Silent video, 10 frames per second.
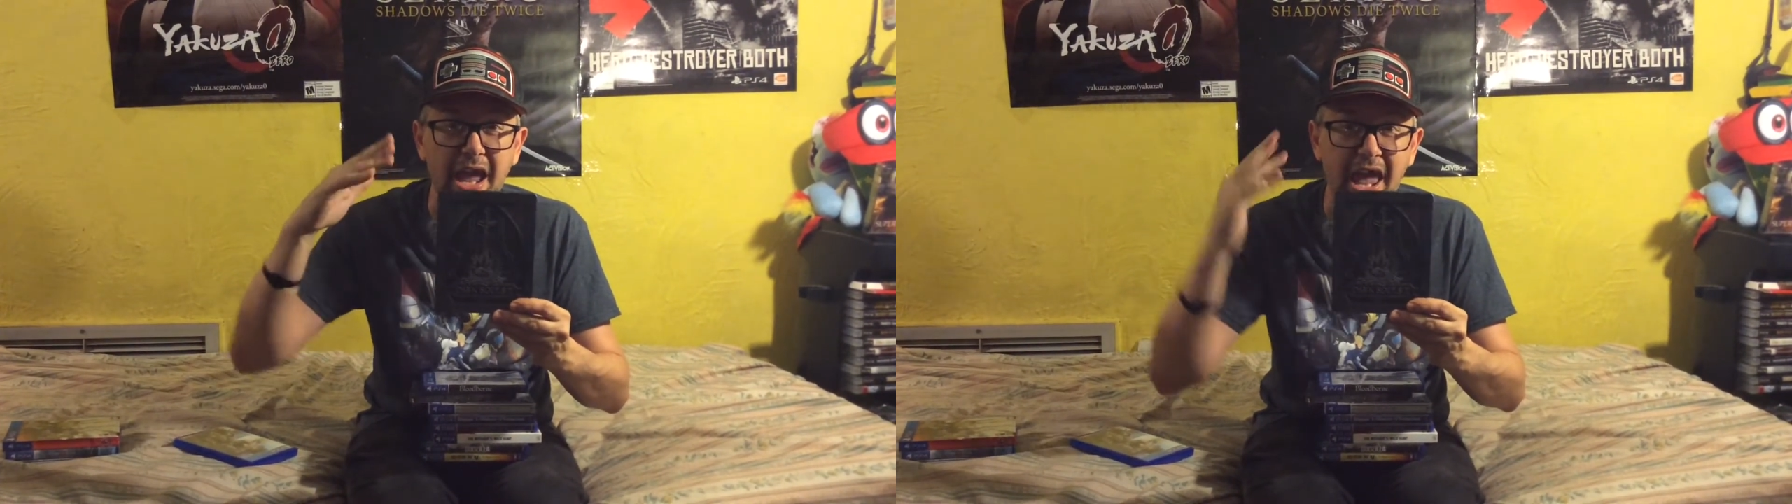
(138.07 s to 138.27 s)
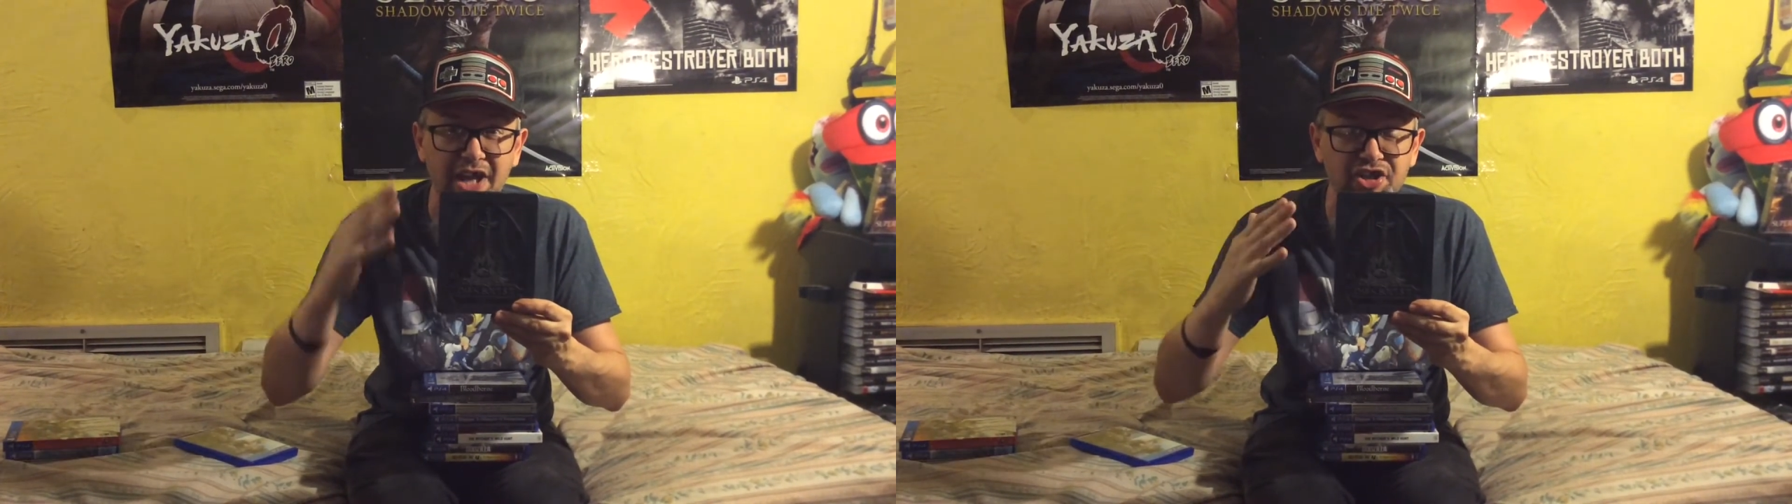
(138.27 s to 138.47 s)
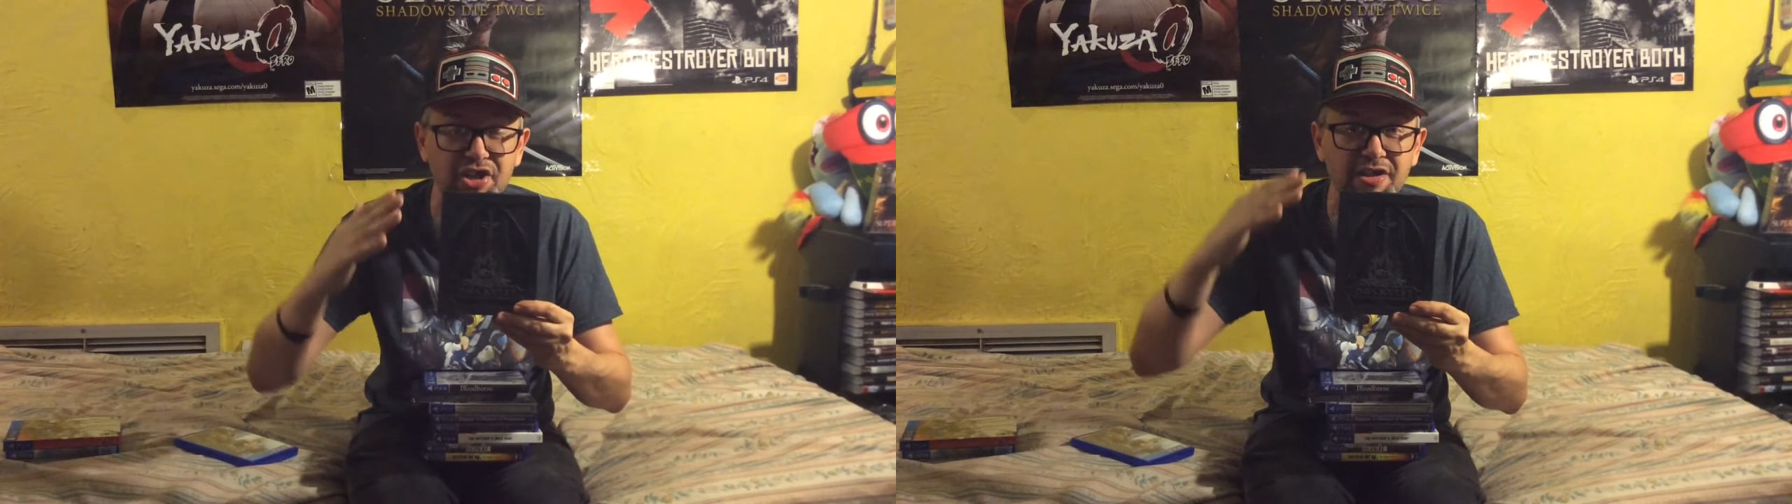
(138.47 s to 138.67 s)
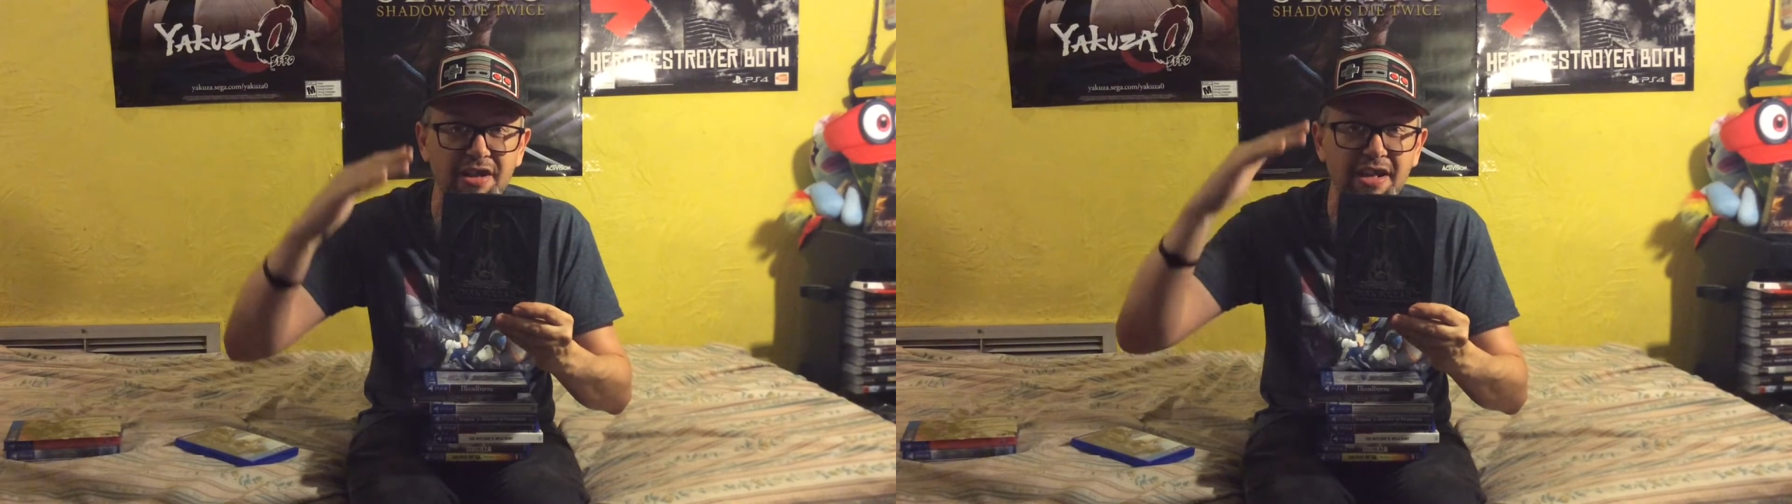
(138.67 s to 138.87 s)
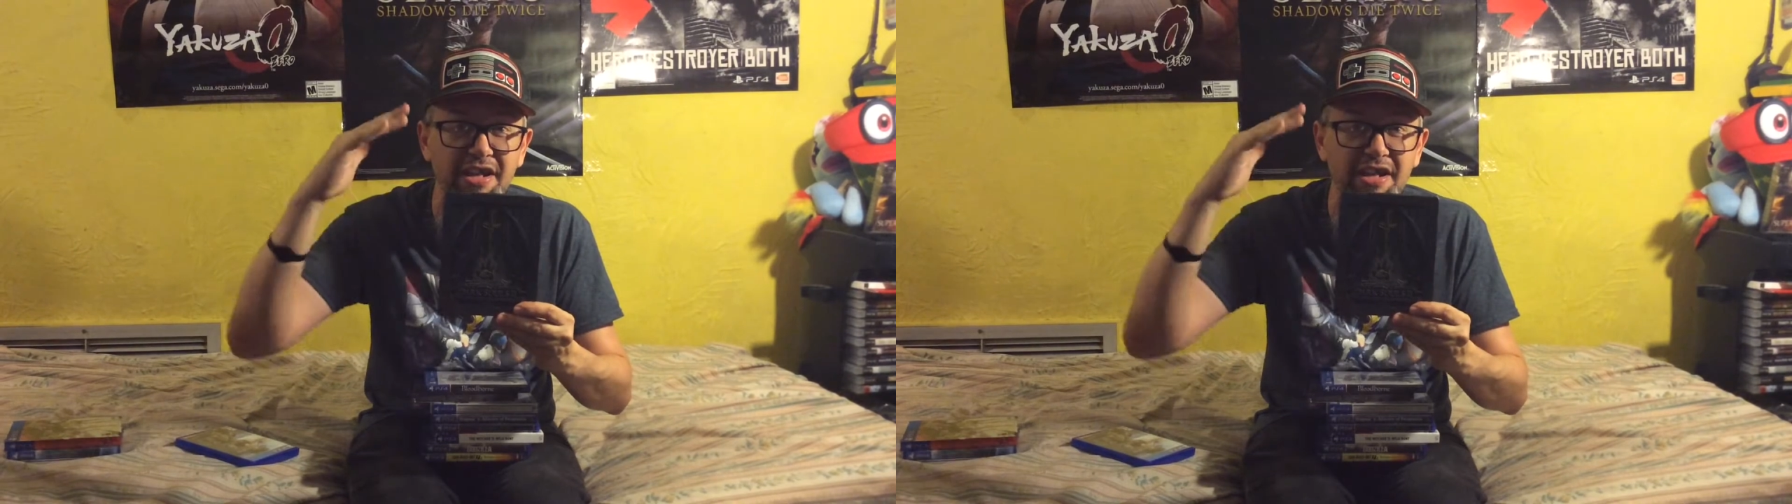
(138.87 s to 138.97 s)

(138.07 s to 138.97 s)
action